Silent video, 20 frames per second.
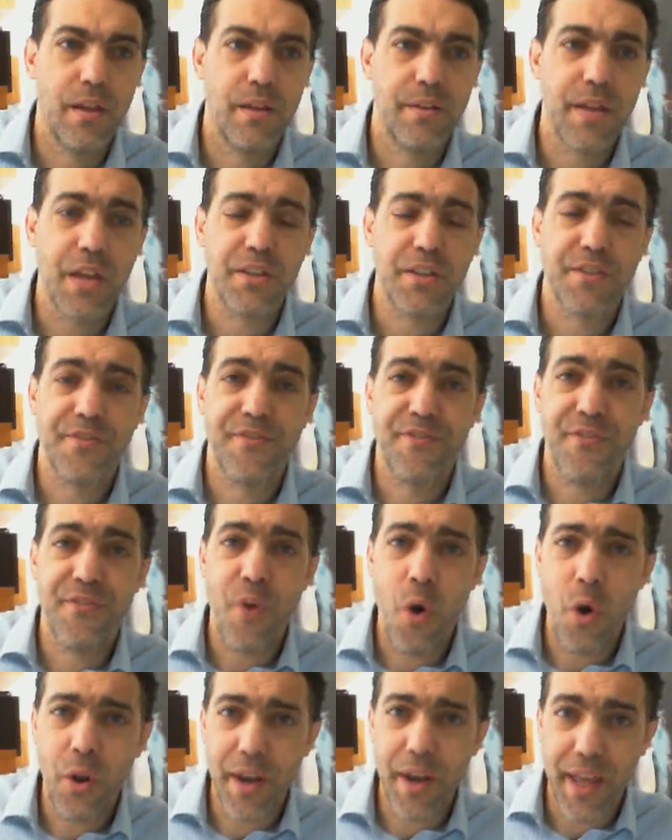Does
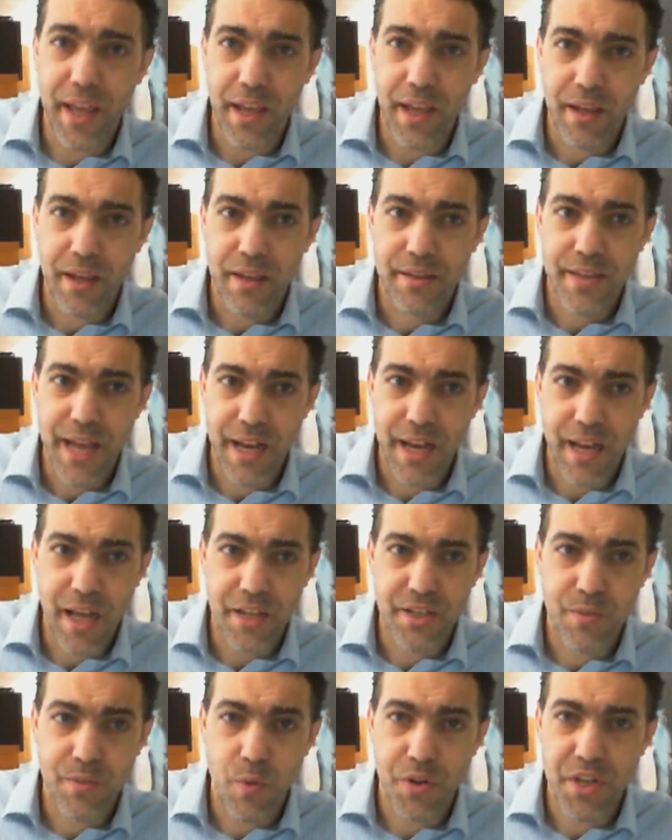falling tell
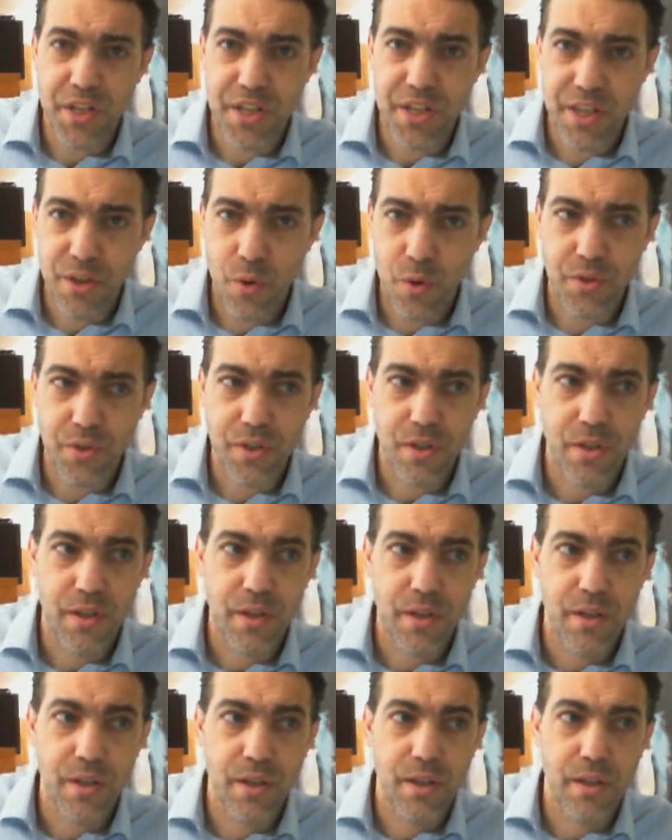us what is thought
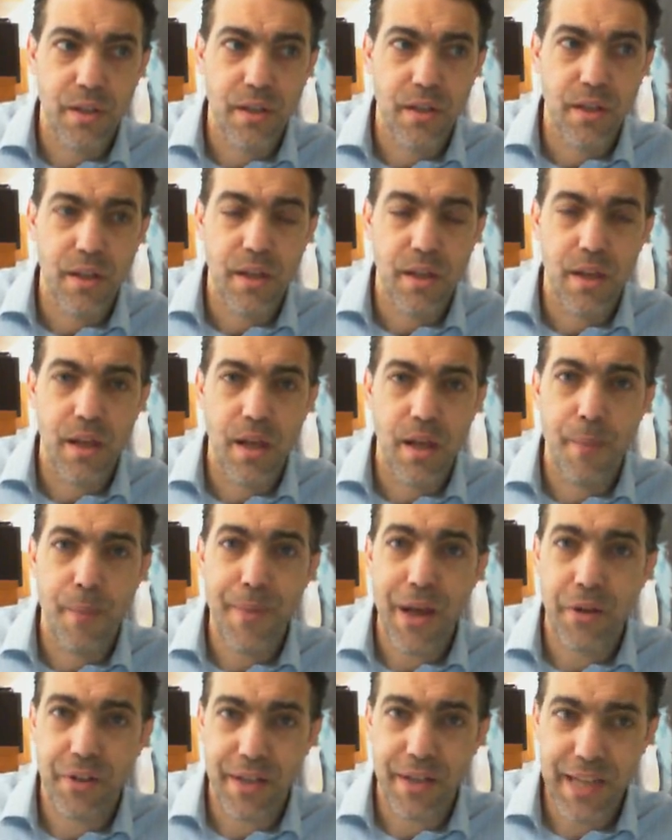
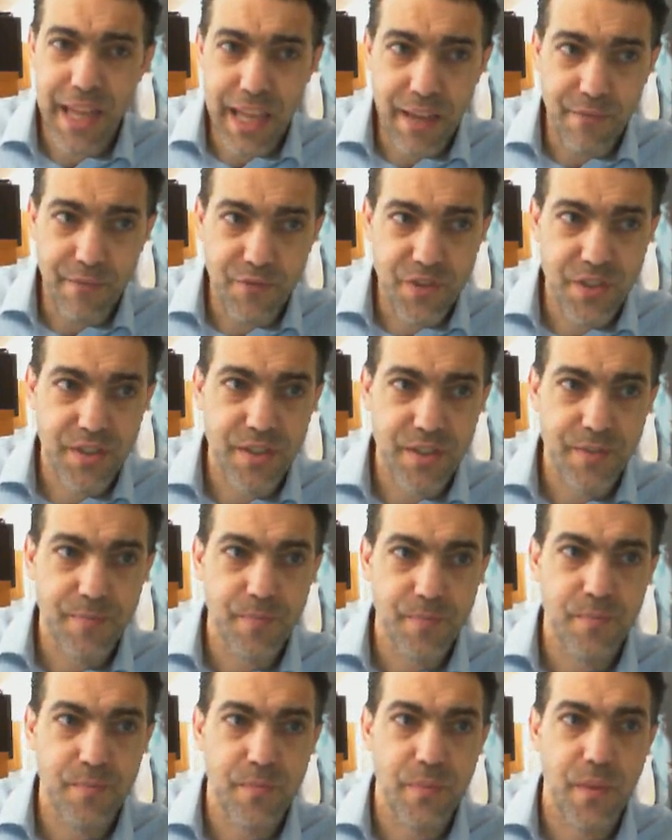about leaves?
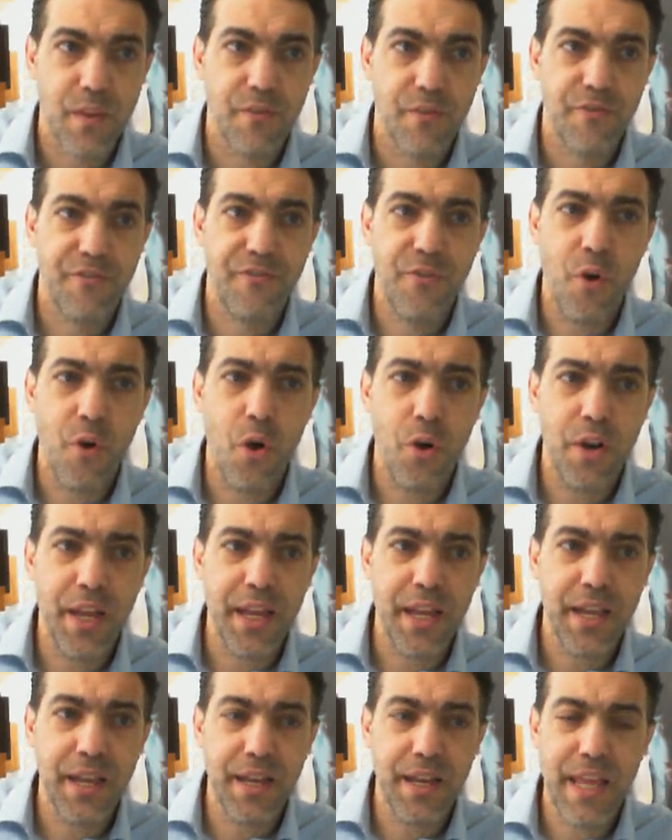
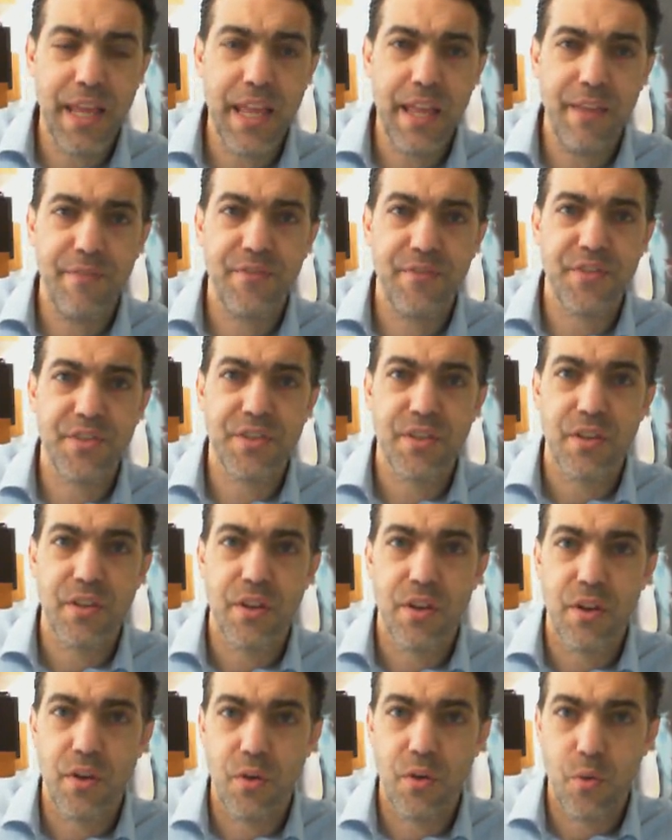Falling leaves
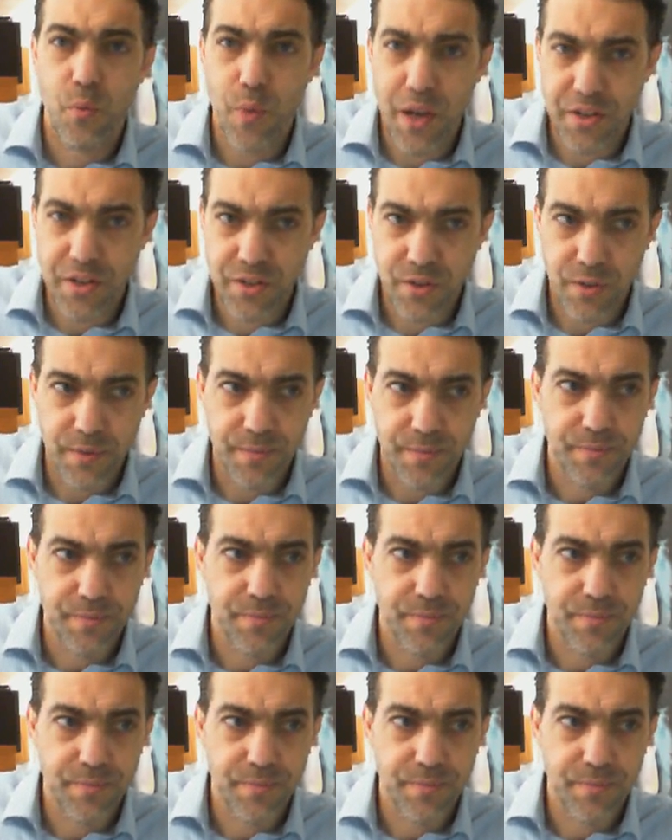rustle.